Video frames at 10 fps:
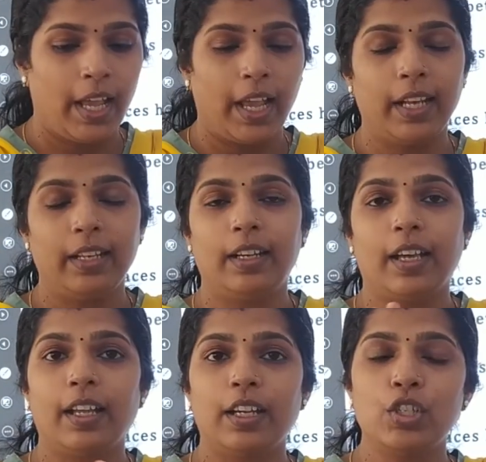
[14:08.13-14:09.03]
and the
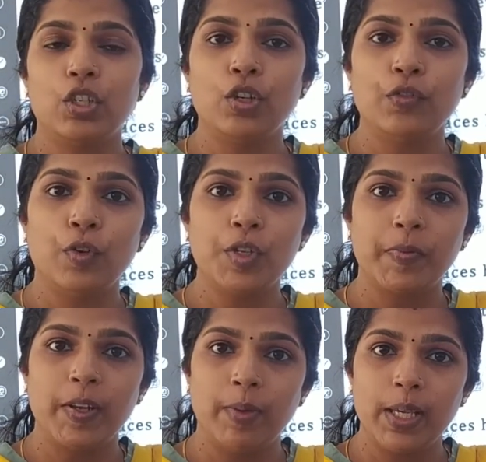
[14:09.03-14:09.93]
direction of force
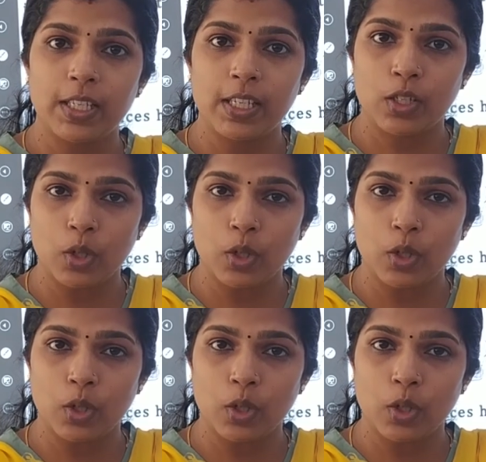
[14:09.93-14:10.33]
will be just